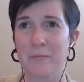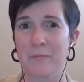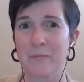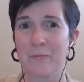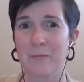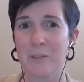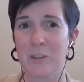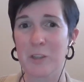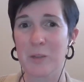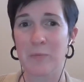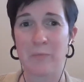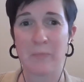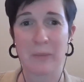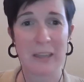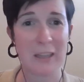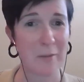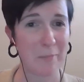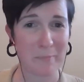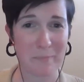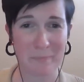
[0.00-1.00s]
Just be
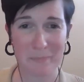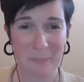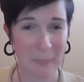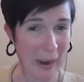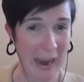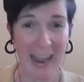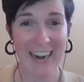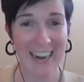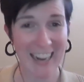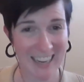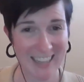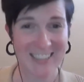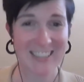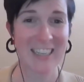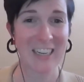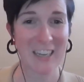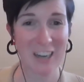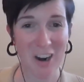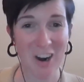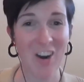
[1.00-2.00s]
the badass that
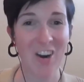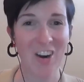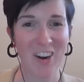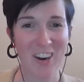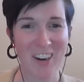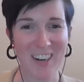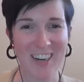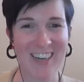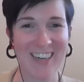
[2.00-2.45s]
you are